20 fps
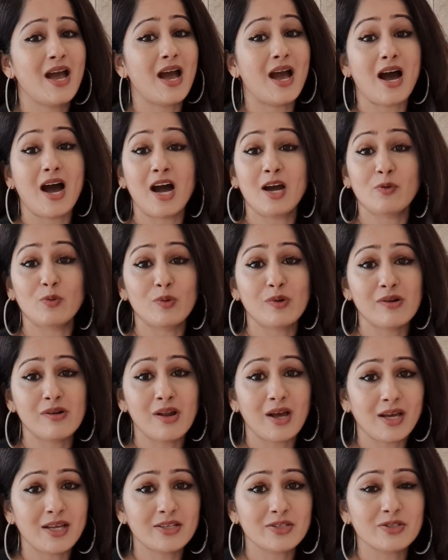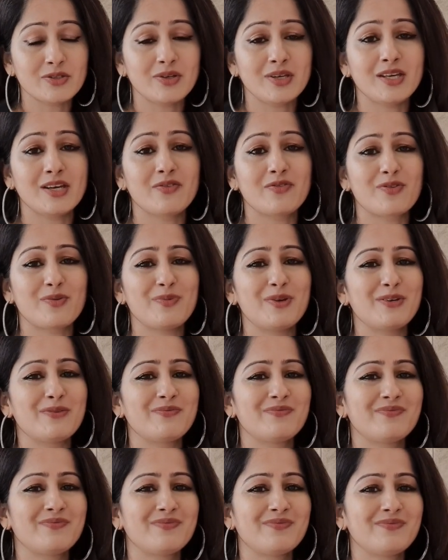I would like to hear from you.
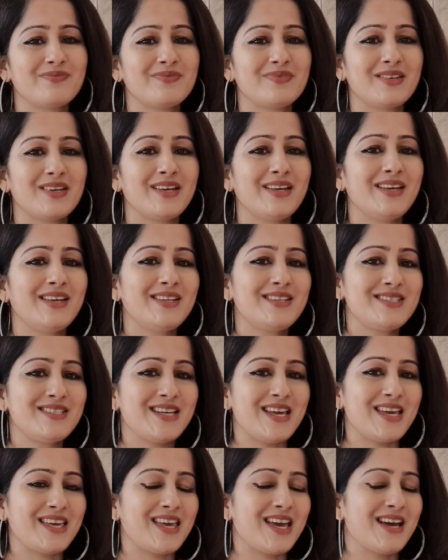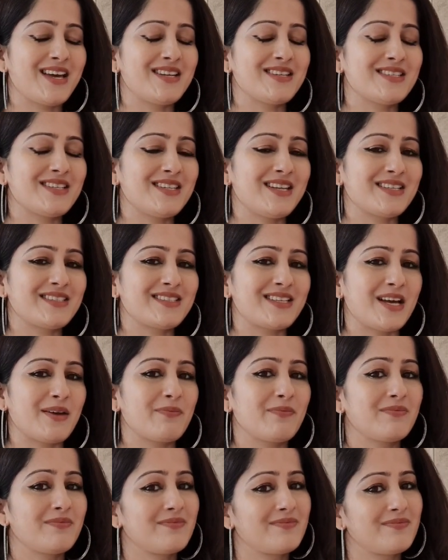Take care until next time.